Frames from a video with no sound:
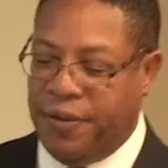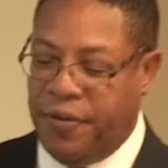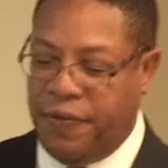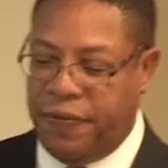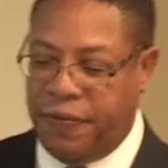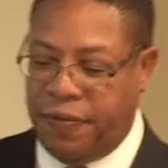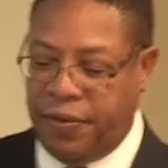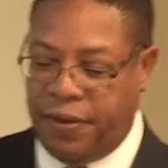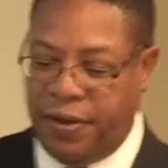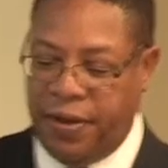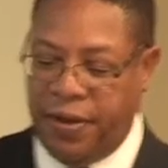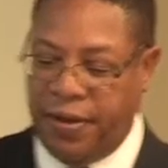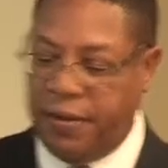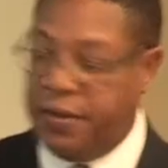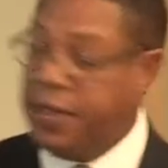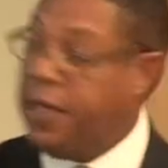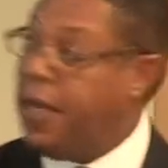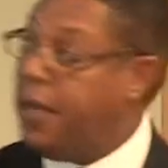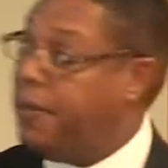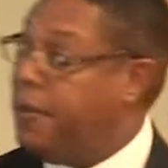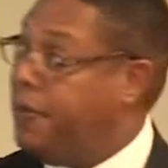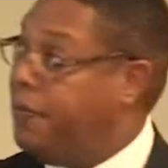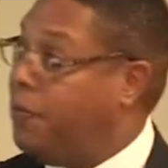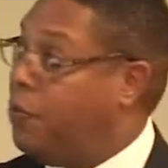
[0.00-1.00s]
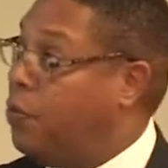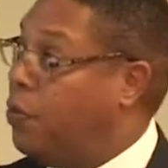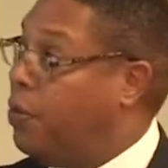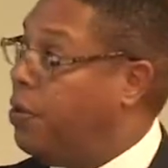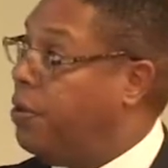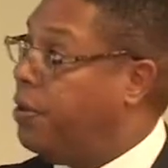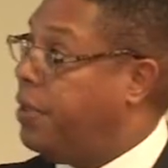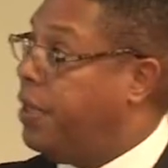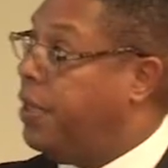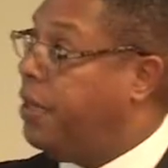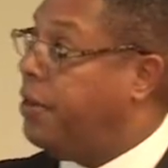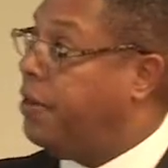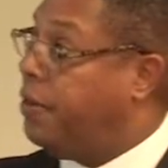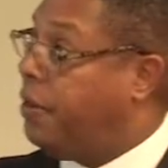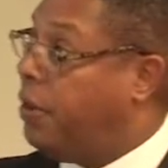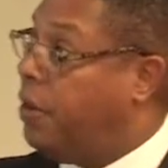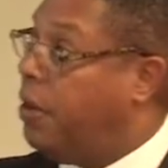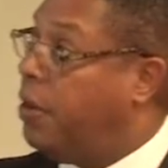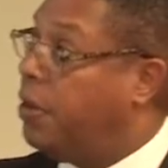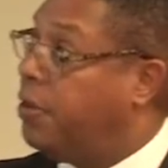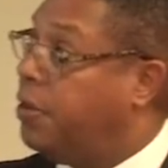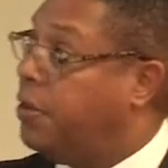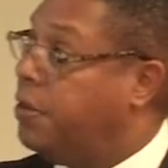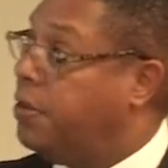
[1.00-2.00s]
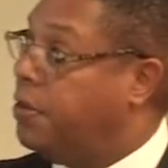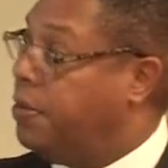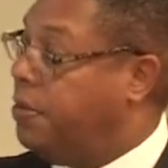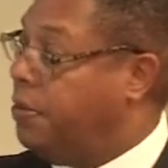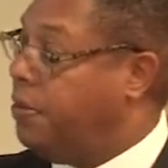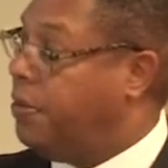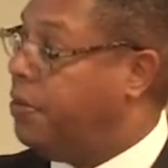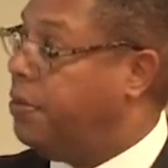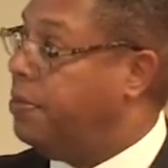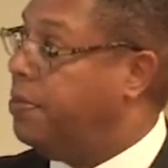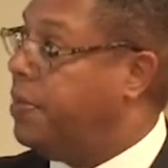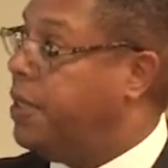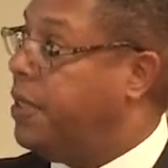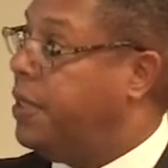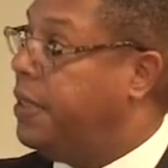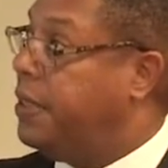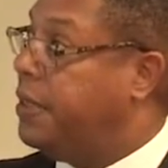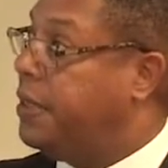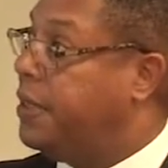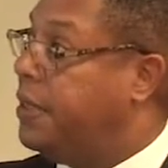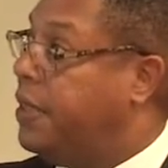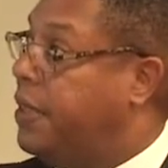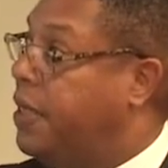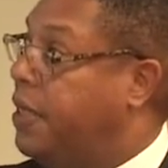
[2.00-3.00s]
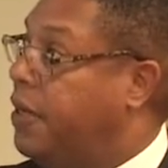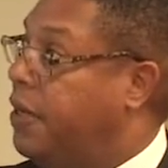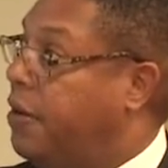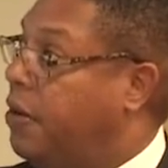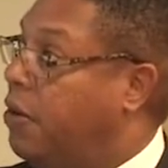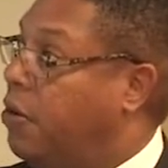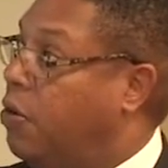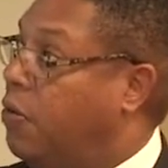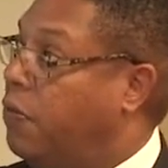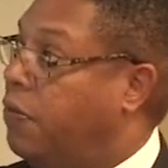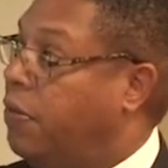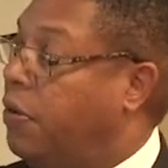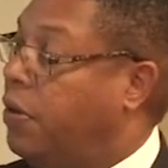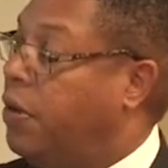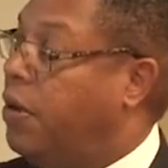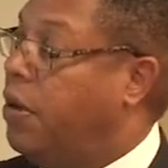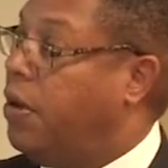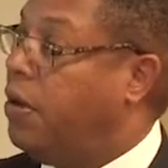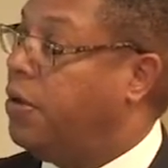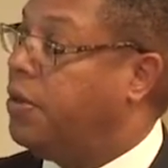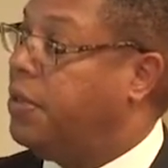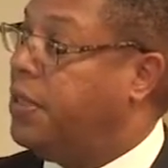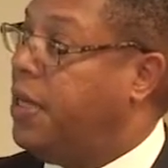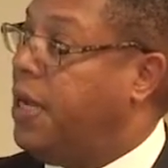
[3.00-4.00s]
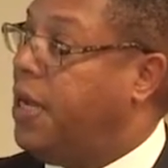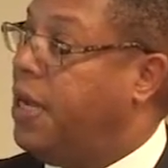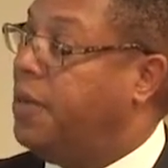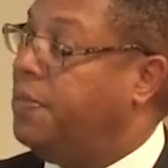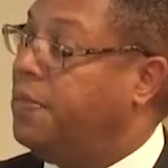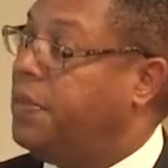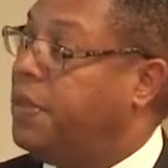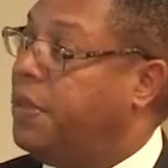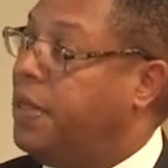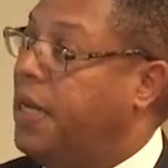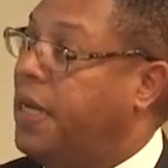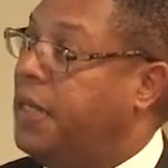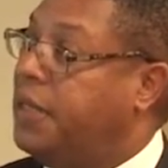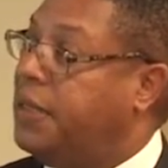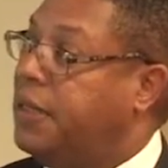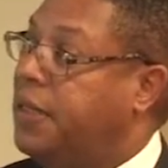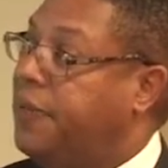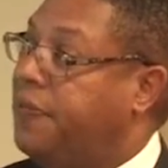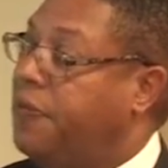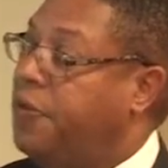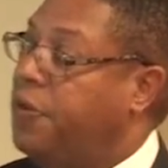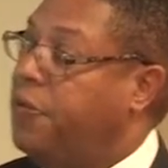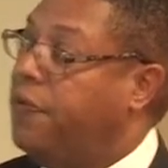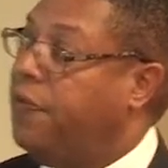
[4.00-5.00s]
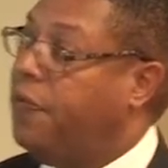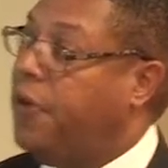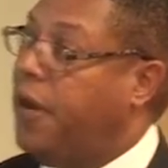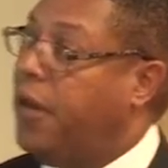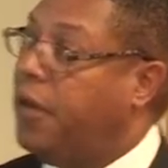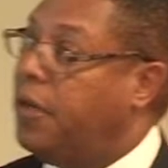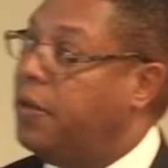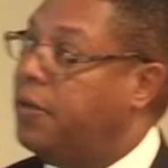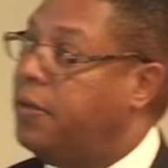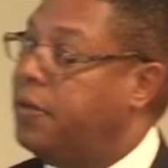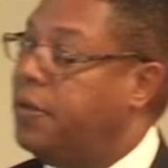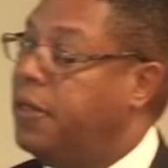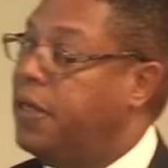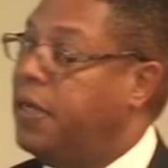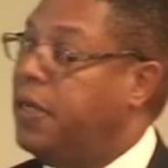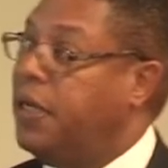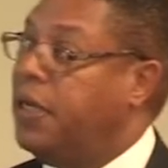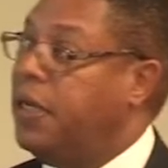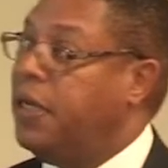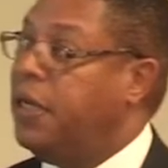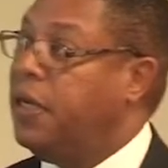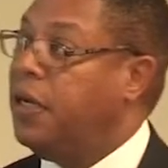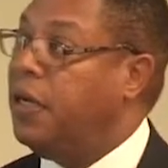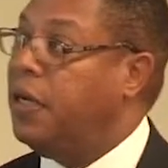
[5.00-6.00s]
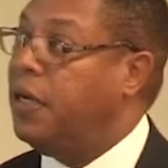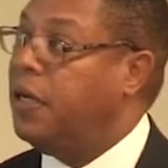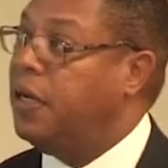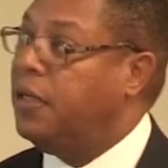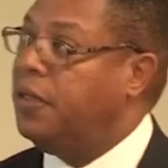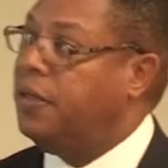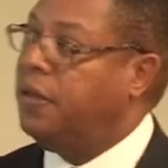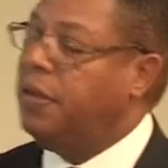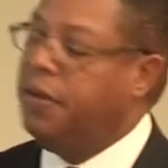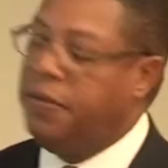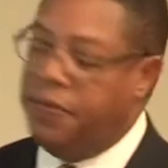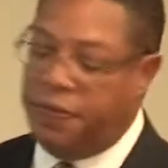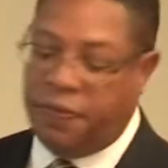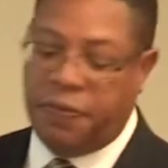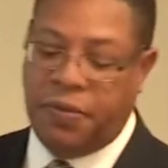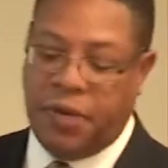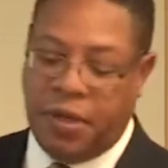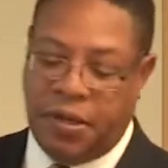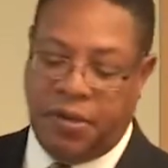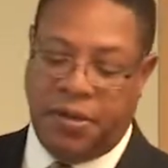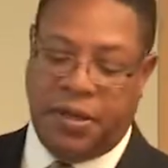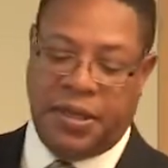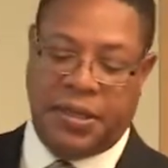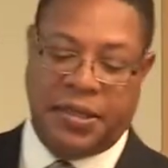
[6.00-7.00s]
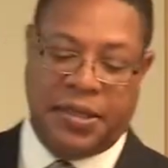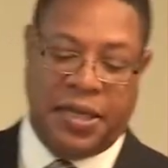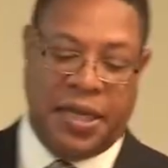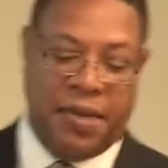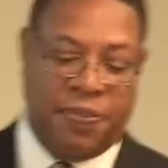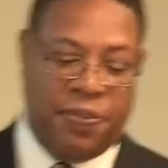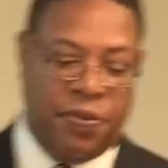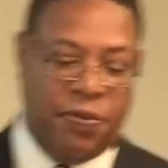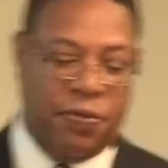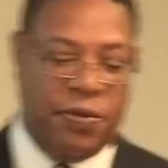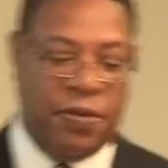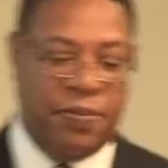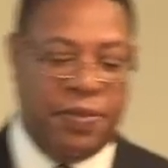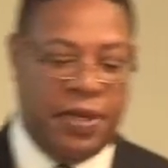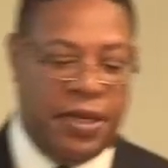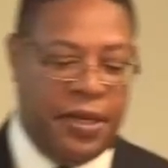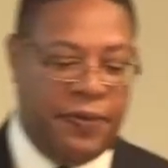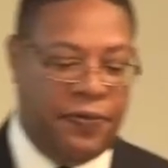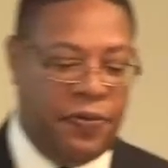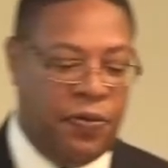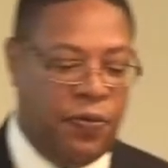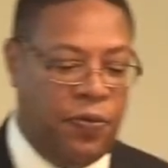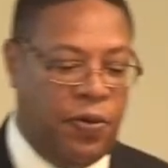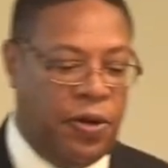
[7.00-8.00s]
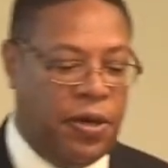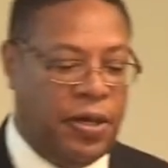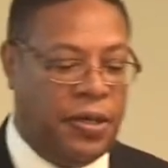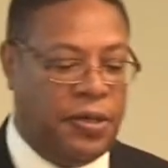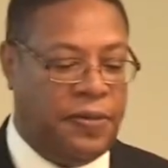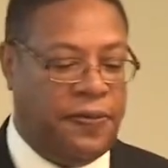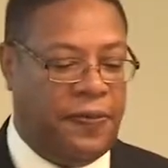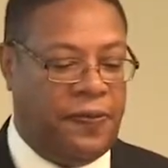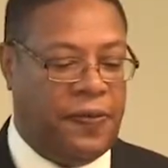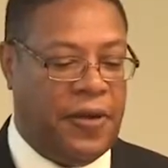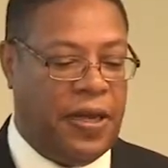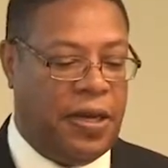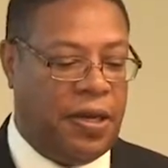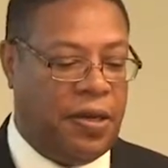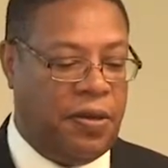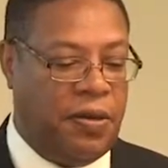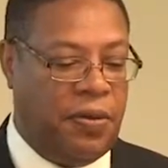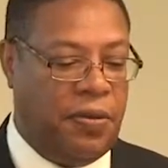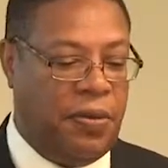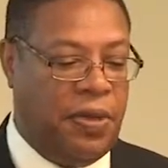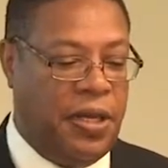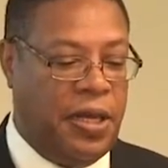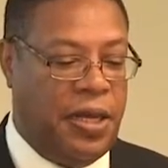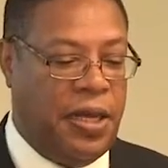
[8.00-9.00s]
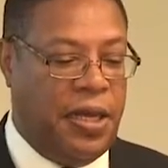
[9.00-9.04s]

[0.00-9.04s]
over a long time. Even the word there, longitudinal, means over a long time. So that's if you followed, a good example would be if you wanted to follow